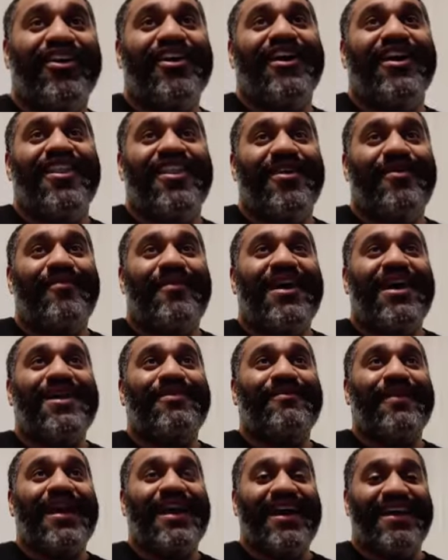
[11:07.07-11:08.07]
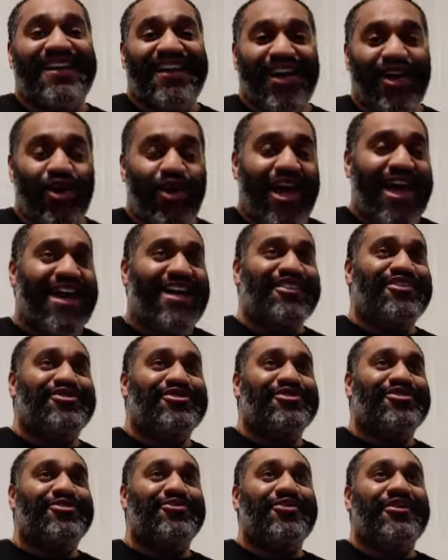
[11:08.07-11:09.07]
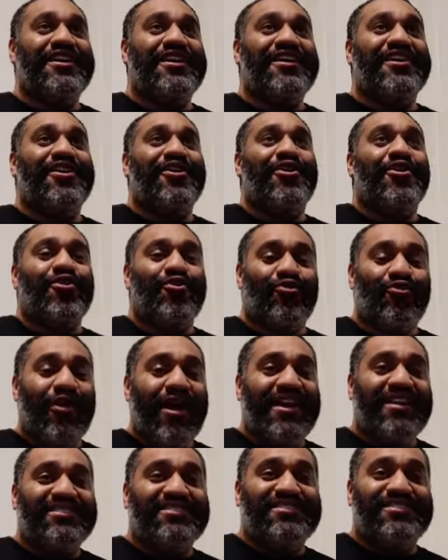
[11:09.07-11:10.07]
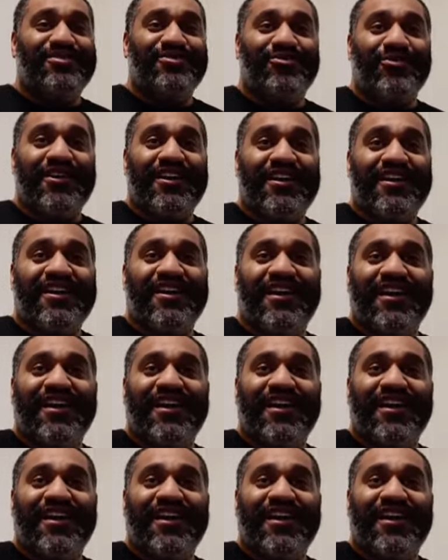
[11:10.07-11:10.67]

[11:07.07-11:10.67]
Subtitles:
The main man entered the ring, ran into the ring.